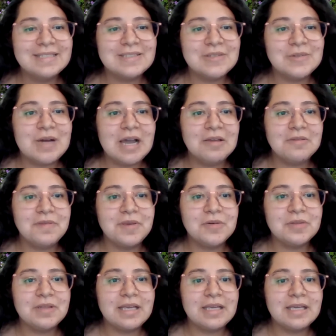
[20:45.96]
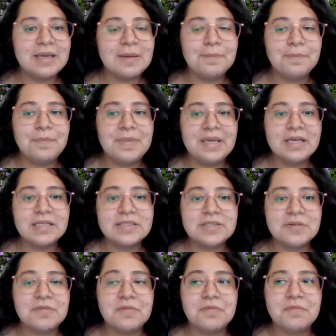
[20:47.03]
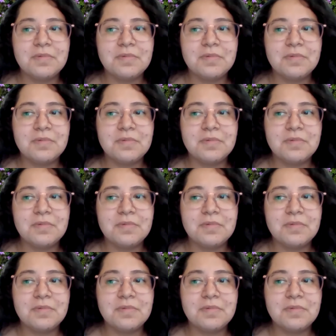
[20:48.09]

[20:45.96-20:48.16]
So I feel like because of